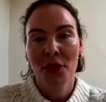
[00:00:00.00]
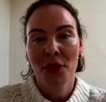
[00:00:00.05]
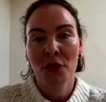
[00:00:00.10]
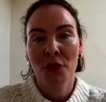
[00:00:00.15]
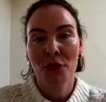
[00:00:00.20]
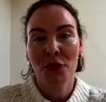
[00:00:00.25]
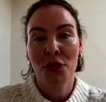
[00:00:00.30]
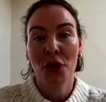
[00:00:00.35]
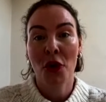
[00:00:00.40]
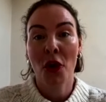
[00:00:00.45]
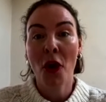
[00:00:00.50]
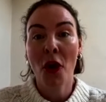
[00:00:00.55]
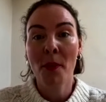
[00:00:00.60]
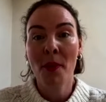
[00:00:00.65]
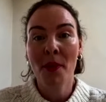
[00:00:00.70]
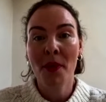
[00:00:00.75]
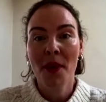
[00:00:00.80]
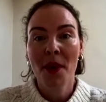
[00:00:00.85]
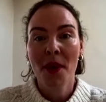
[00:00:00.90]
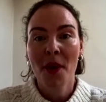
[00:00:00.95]
your
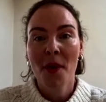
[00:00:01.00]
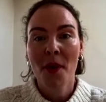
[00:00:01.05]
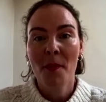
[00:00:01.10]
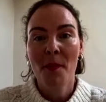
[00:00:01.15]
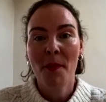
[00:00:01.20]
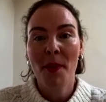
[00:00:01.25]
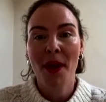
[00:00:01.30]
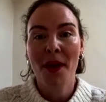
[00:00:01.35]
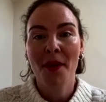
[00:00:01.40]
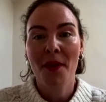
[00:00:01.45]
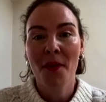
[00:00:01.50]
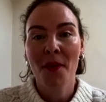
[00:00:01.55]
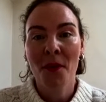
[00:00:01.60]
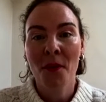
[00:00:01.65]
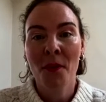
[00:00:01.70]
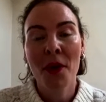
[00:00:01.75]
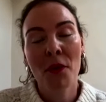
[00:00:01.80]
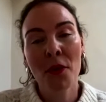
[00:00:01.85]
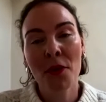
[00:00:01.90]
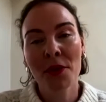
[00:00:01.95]
job, but
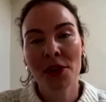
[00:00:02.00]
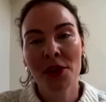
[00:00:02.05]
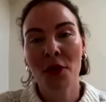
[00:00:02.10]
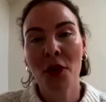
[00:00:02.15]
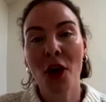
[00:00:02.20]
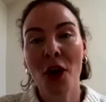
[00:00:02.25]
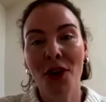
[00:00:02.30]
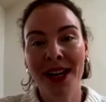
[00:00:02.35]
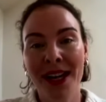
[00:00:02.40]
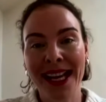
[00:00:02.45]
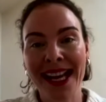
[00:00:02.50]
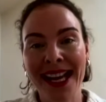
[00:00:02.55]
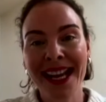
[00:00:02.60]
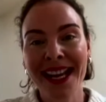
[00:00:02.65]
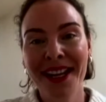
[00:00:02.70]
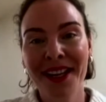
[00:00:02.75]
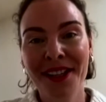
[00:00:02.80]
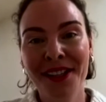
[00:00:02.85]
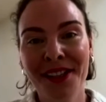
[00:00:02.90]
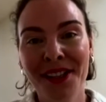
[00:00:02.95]
we're also
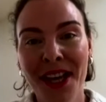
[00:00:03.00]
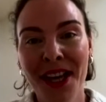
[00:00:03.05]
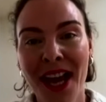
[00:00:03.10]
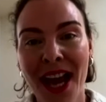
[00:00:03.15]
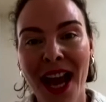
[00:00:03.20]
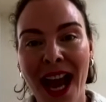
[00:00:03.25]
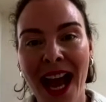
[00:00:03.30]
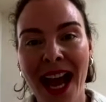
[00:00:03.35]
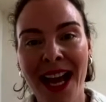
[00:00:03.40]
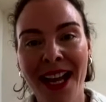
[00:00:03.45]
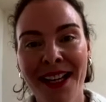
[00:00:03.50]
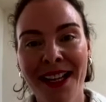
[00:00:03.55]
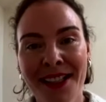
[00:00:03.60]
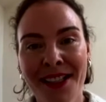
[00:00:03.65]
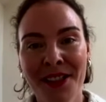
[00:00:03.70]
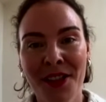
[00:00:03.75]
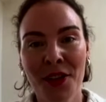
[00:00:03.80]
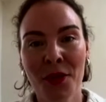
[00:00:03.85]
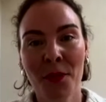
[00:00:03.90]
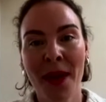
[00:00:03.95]
colleagues,
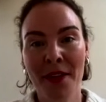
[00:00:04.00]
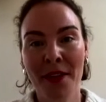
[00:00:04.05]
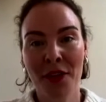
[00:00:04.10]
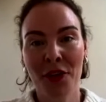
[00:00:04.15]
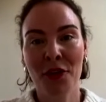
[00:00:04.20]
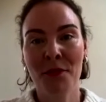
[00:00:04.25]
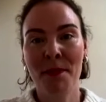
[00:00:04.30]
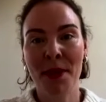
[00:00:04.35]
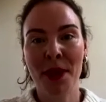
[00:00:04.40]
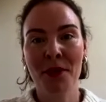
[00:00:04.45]
and the way that you